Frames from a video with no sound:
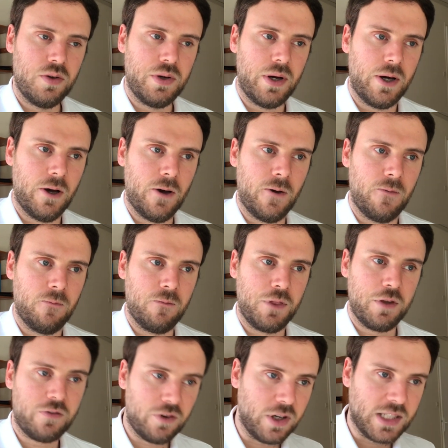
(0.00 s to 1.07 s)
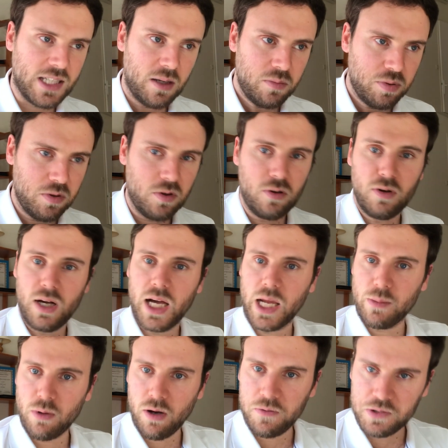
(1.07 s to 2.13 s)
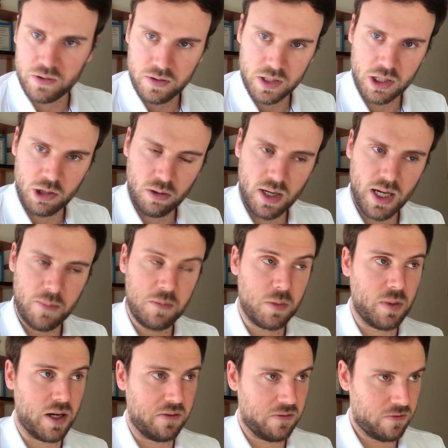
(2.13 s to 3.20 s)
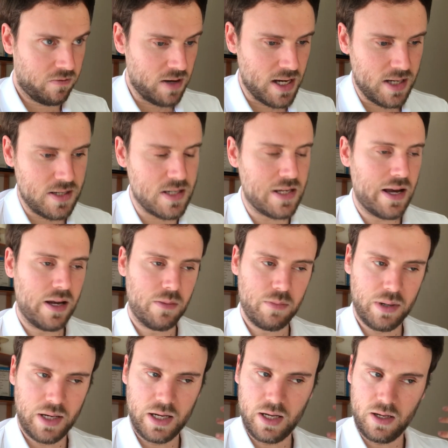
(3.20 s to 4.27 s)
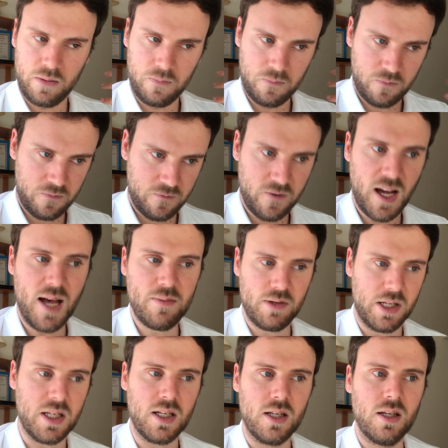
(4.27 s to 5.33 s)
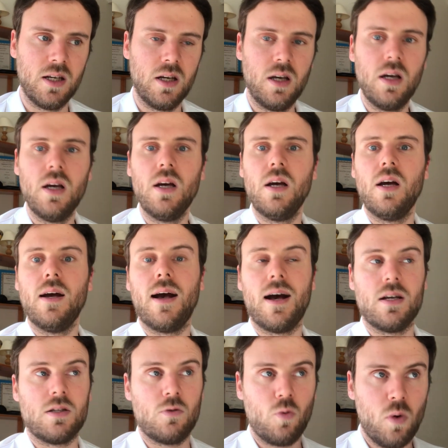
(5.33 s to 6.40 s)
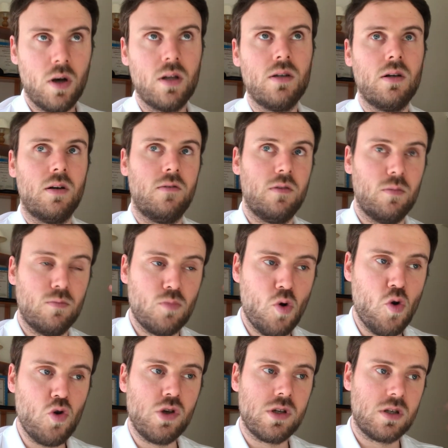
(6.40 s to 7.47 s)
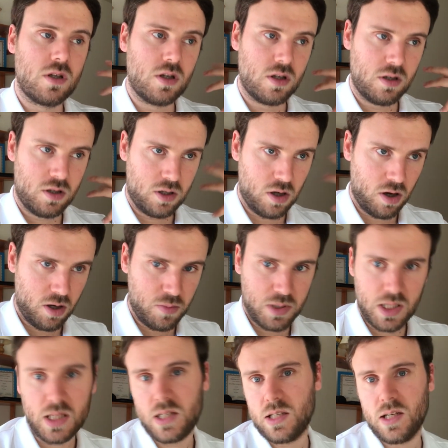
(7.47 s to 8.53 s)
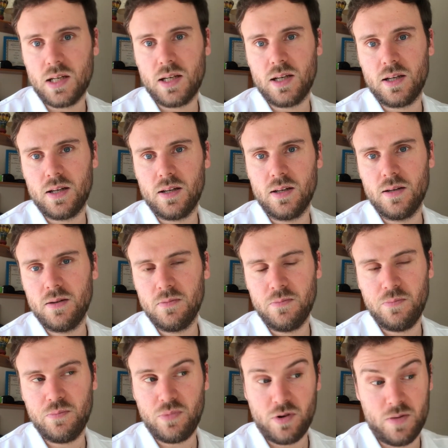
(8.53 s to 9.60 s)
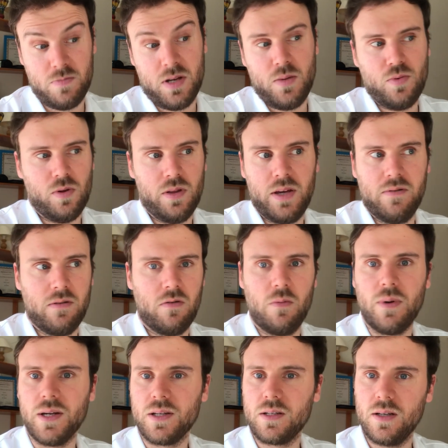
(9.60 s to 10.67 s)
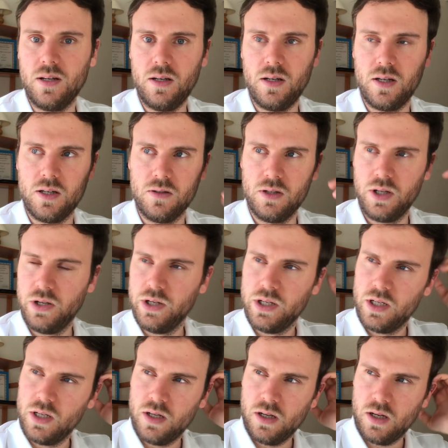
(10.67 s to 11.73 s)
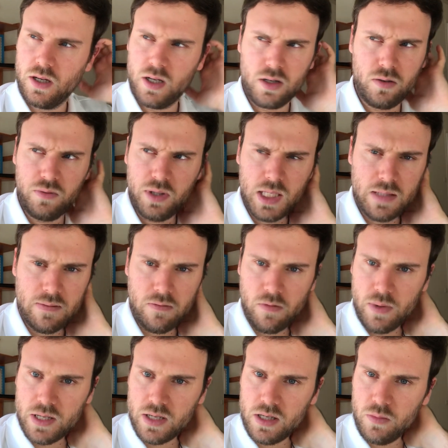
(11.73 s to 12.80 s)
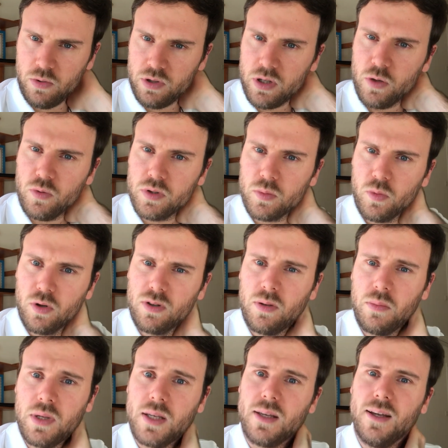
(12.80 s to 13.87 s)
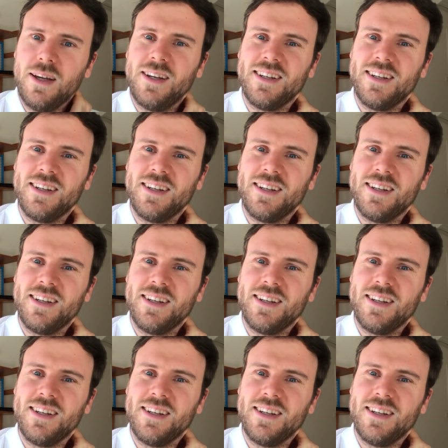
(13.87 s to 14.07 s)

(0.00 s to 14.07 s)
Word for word: um, for example, I am often described by friends and by family as one of the most solipsistic people they've ever met. Uh, and I don't think I've ever met anybody who was more than me,